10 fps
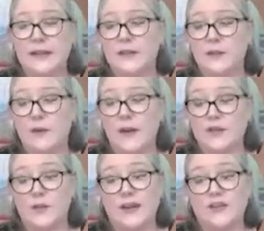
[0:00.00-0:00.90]
the right
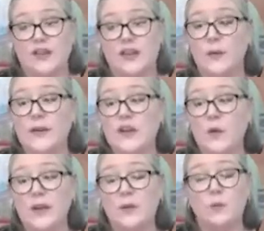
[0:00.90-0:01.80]
direction. If we
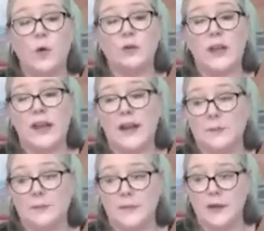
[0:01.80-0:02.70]
don't, it won't light up.
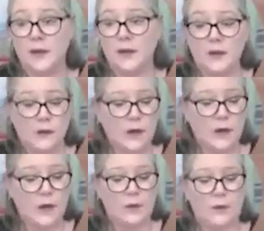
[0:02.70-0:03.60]

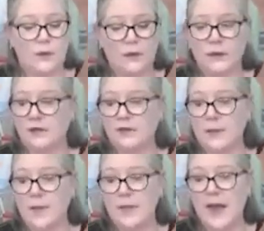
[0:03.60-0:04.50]
So I've got
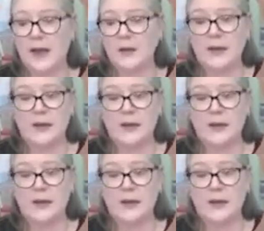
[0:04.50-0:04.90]
my battery.